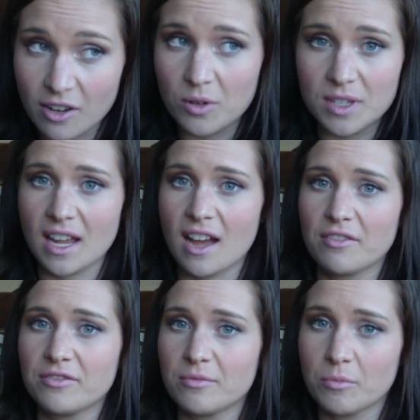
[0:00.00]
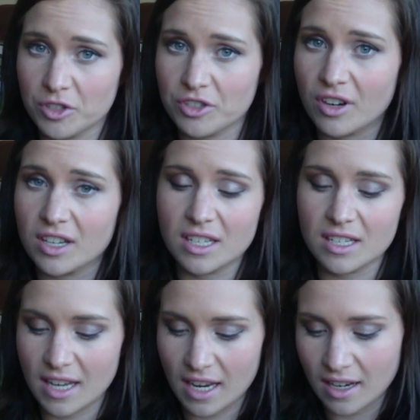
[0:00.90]
I always have
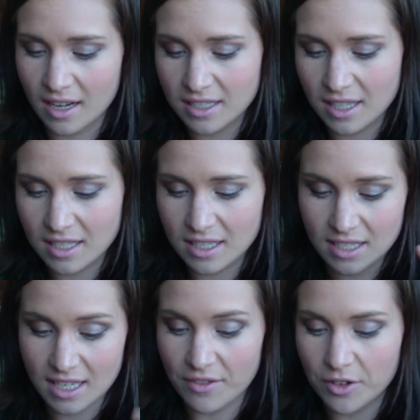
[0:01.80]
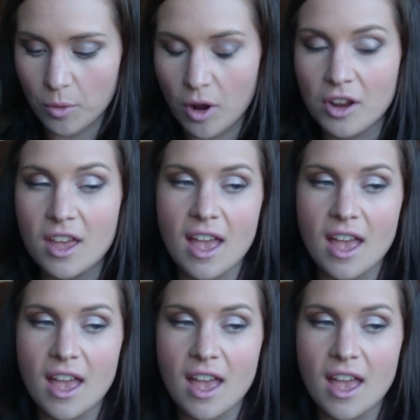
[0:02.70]
moisturised day and night so that's the definite one